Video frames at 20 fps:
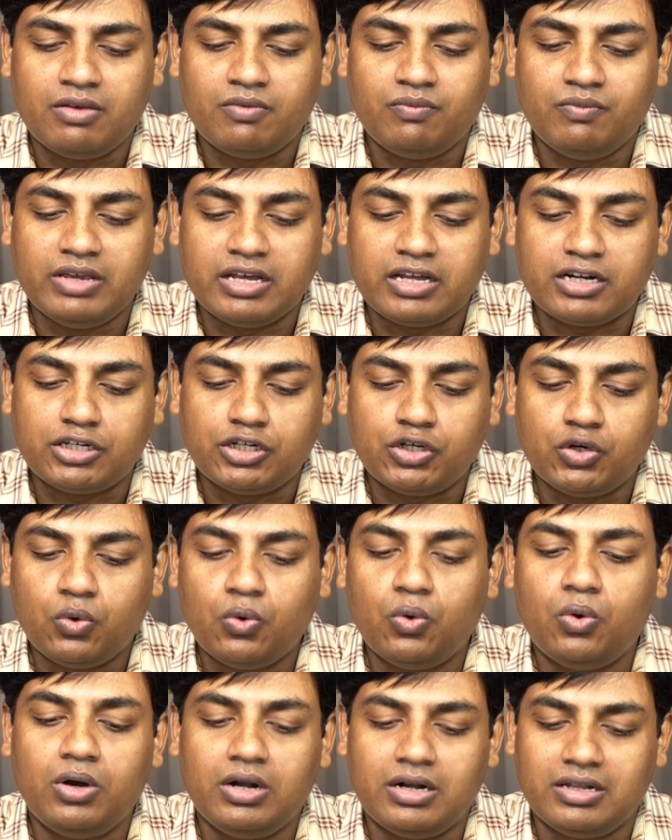we are
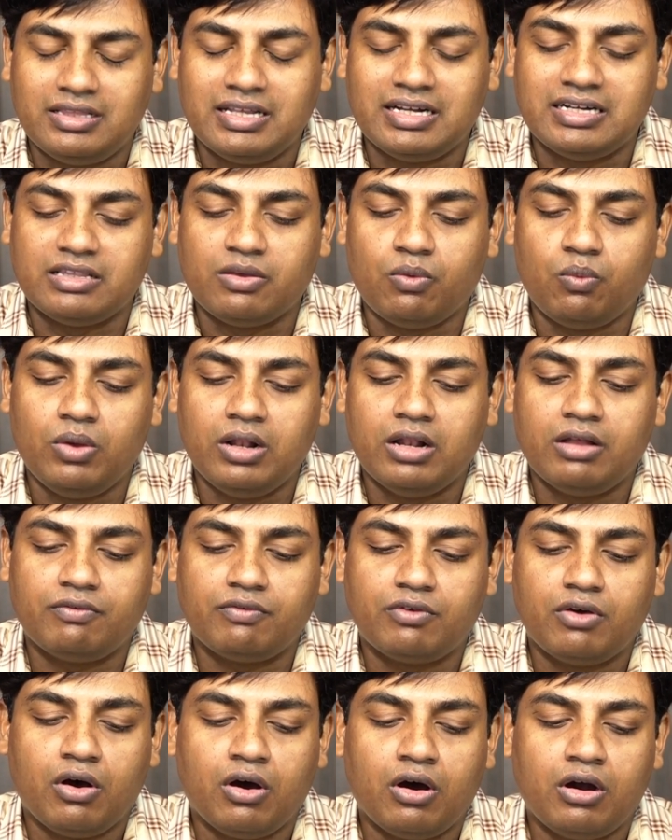told that the will
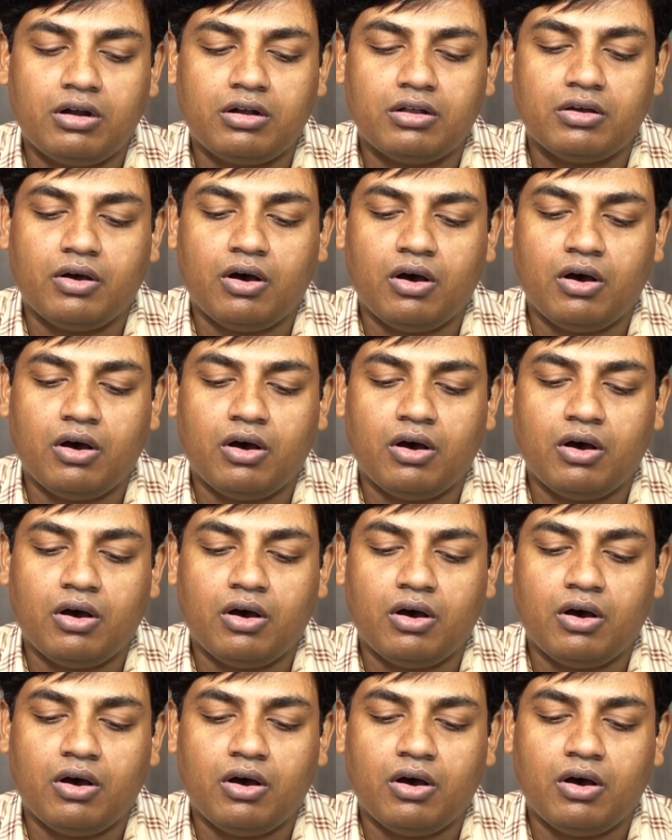of God,